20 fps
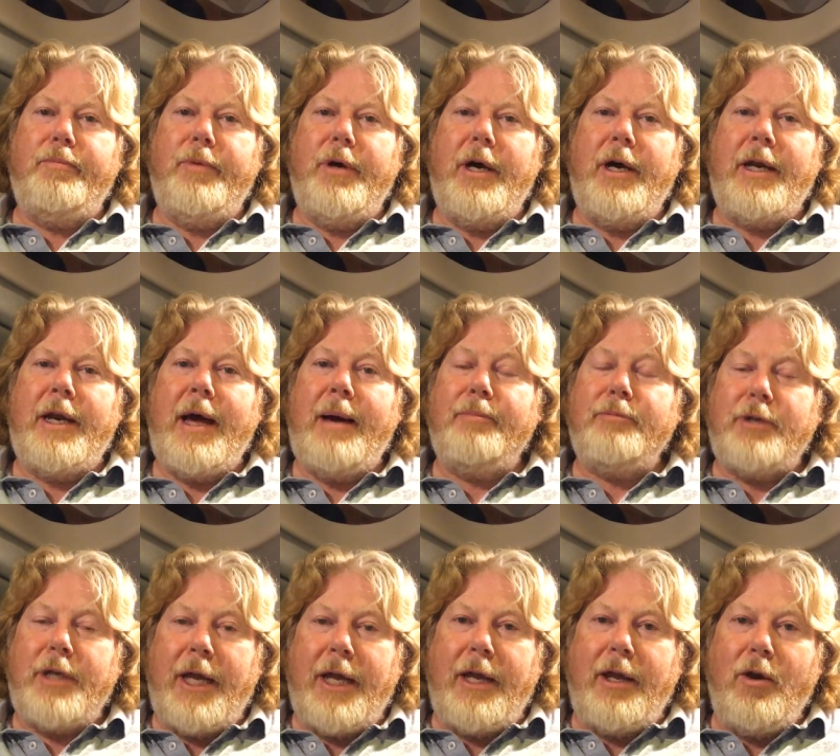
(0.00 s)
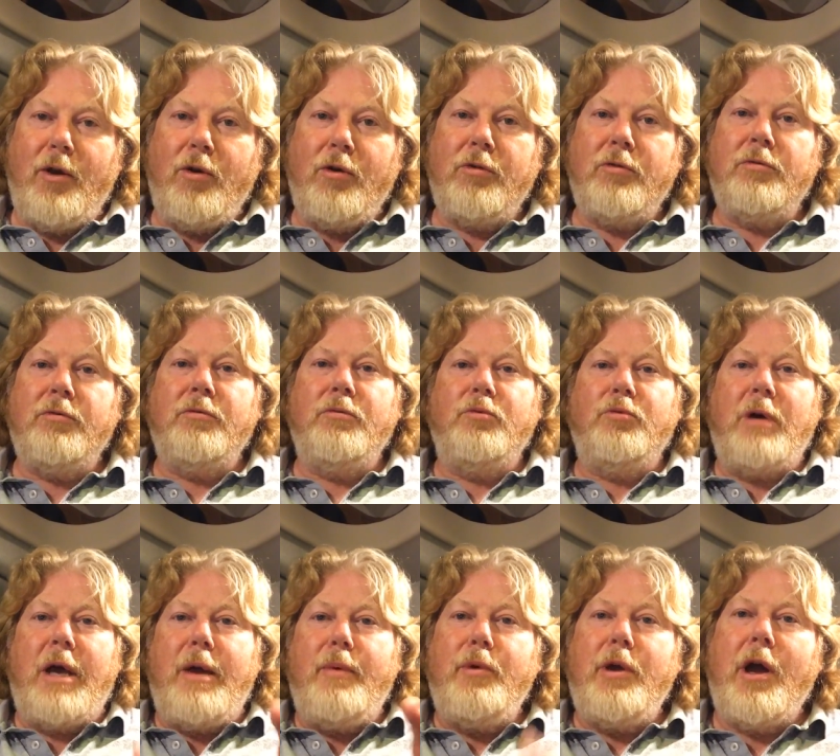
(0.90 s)
update on
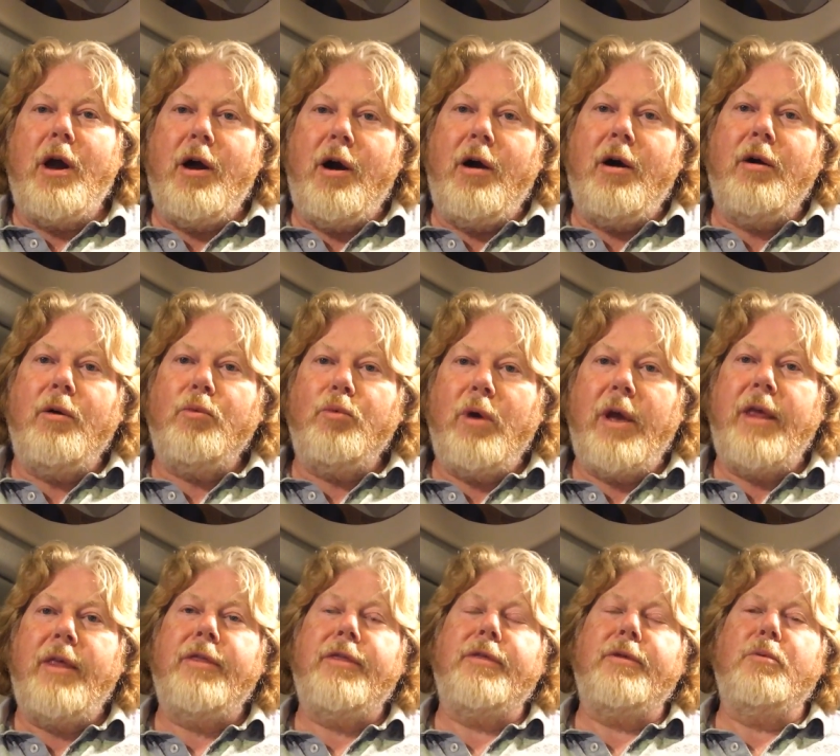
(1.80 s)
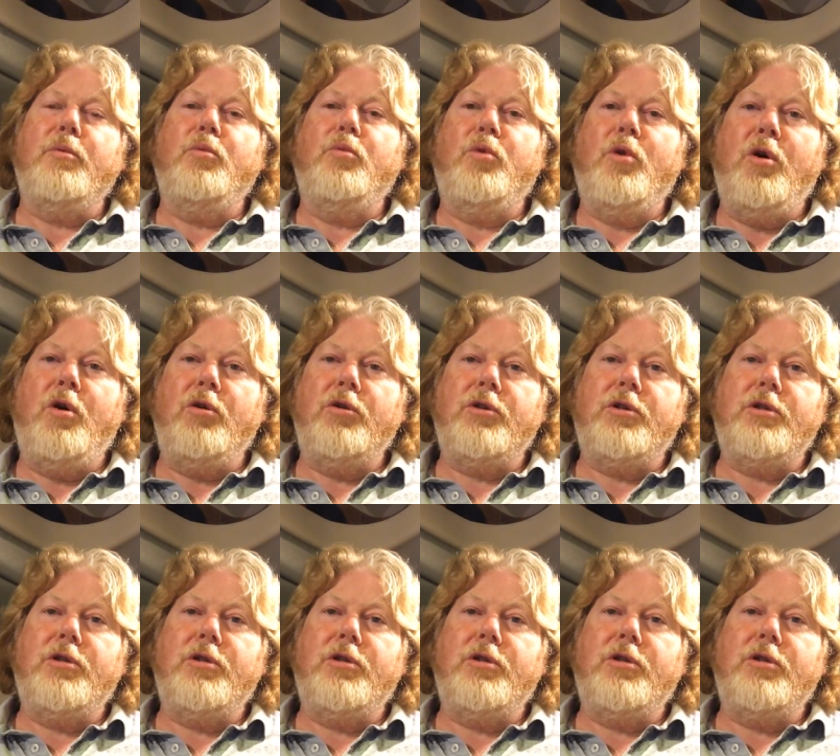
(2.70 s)
where we are with what